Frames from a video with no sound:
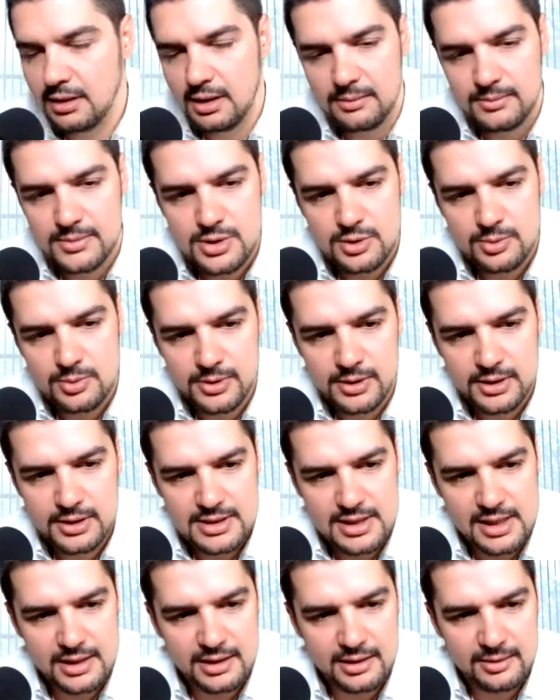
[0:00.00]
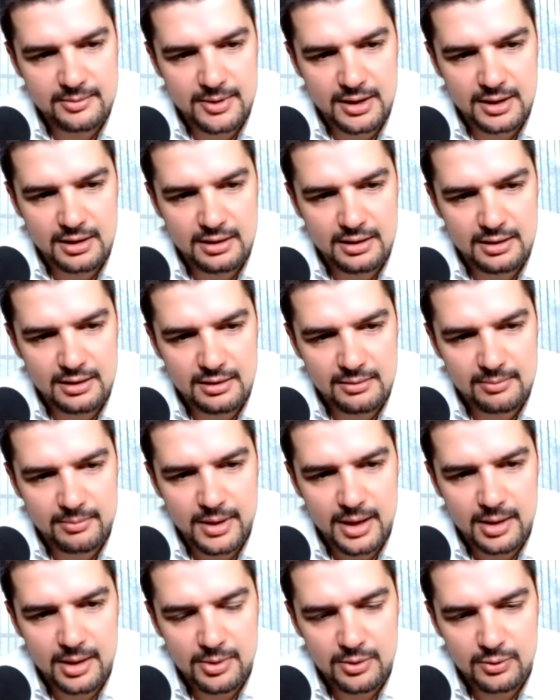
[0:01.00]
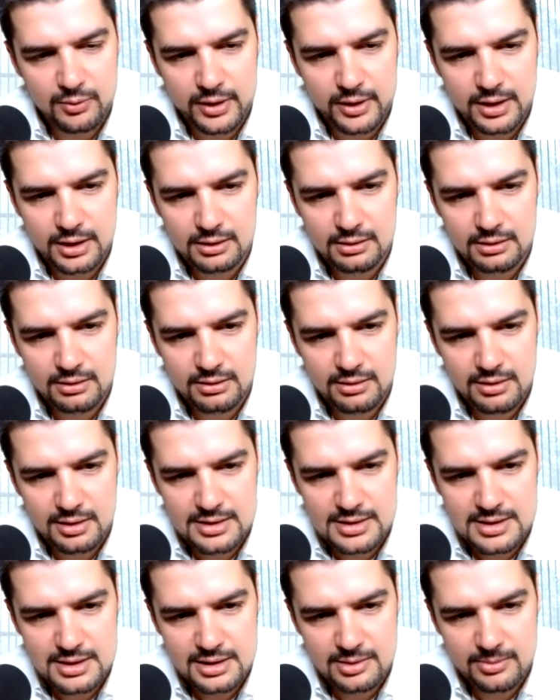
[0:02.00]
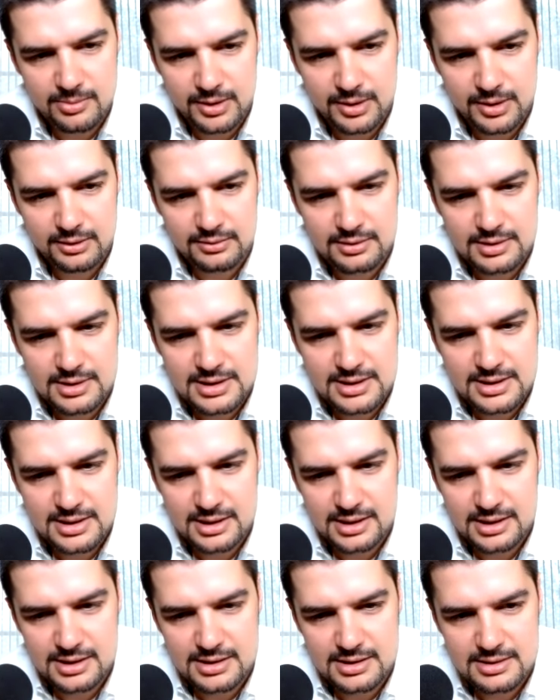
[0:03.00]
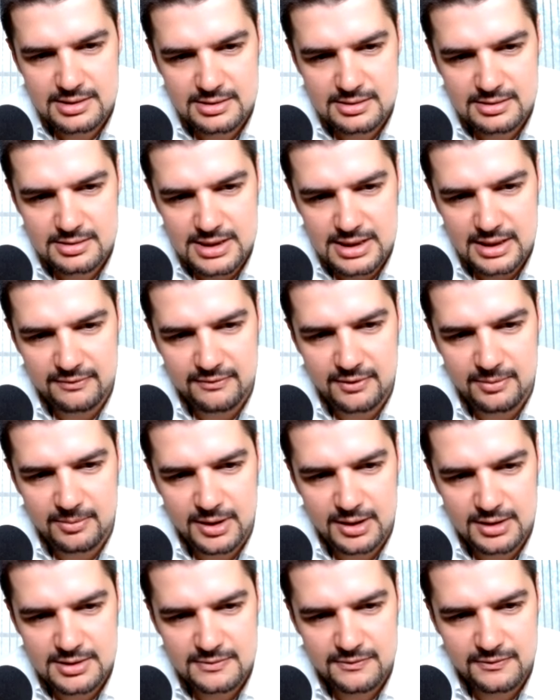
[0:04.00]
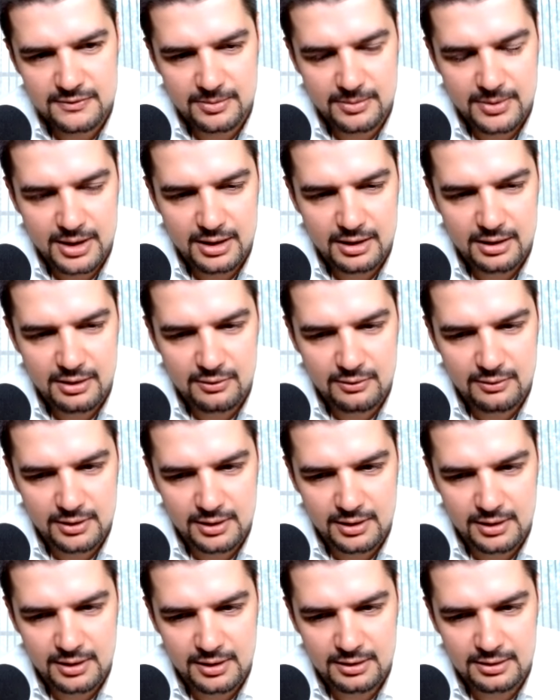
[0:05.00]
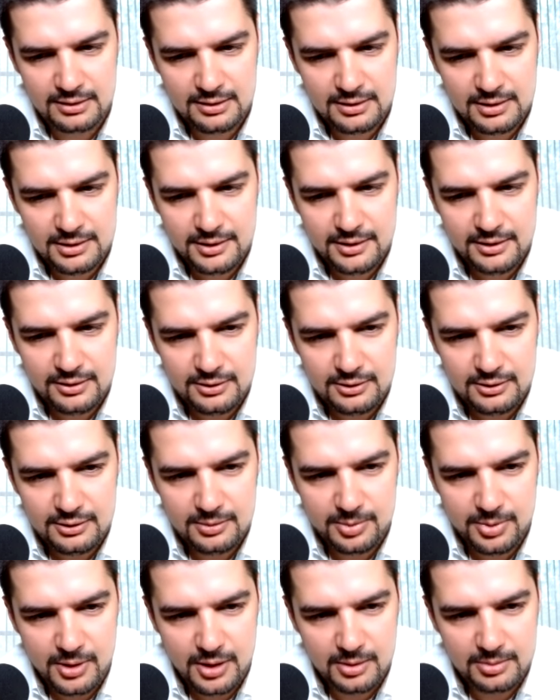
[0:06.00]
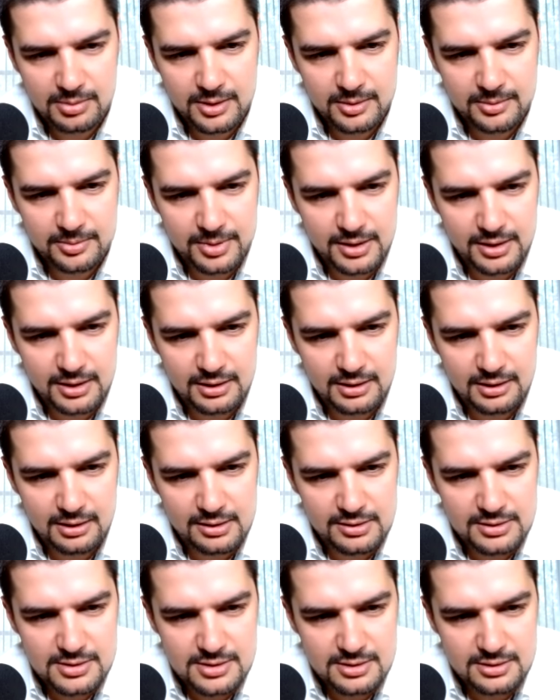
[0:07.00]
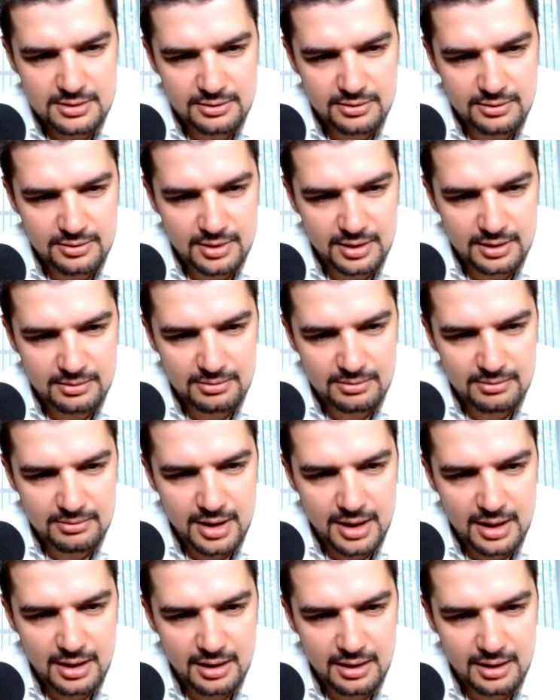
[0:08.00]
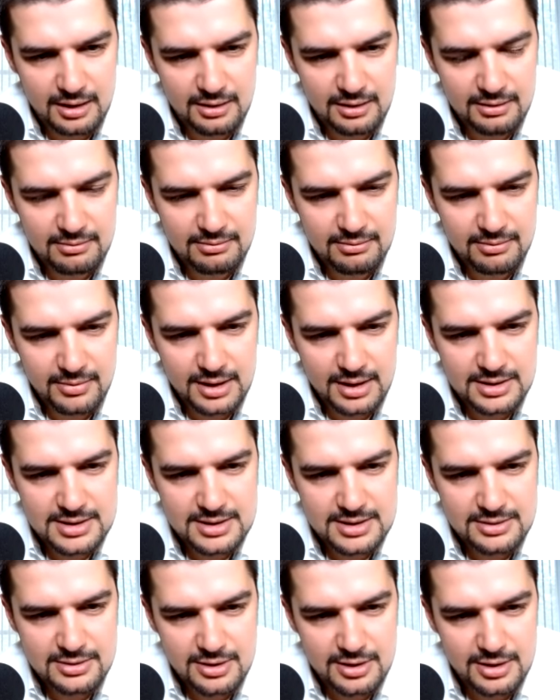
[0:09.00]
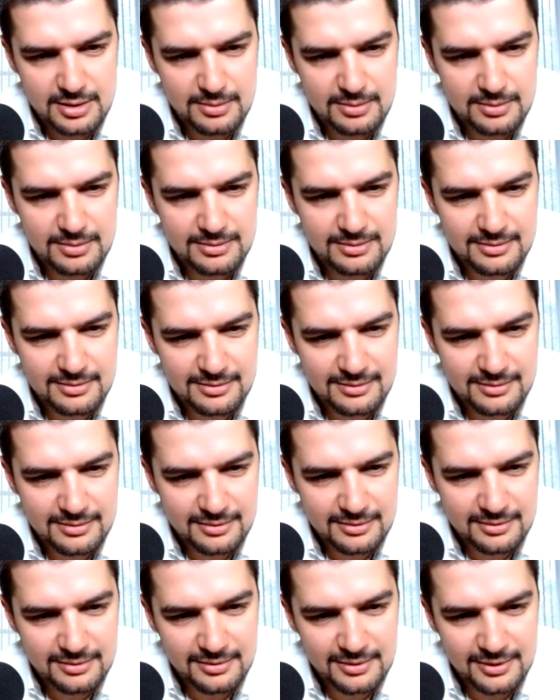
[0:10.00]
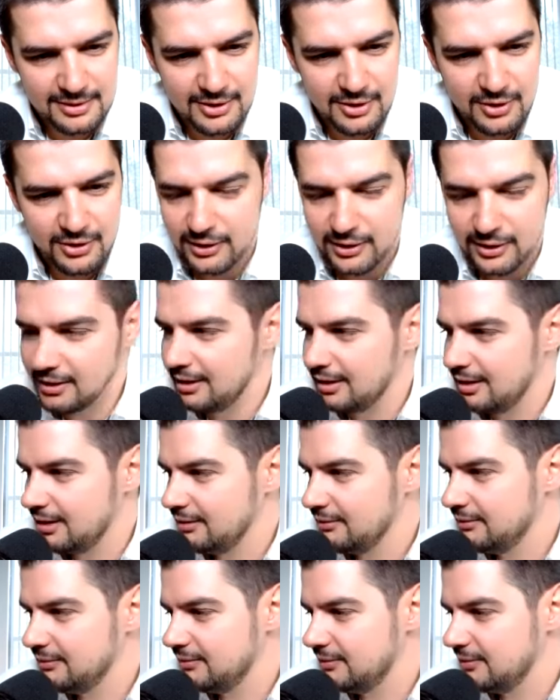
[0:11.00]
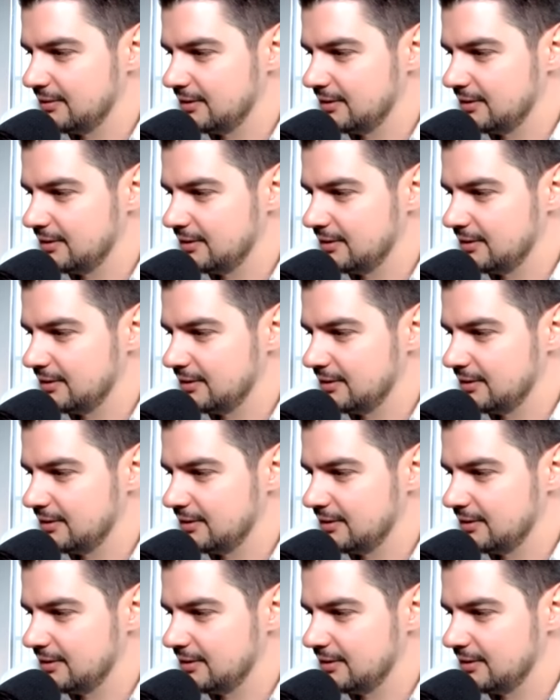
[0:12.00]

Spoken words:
I'm super excited, man. Maybe we can do this in about 6-7 months from now, where you'll probably be closer to that mainstream going live.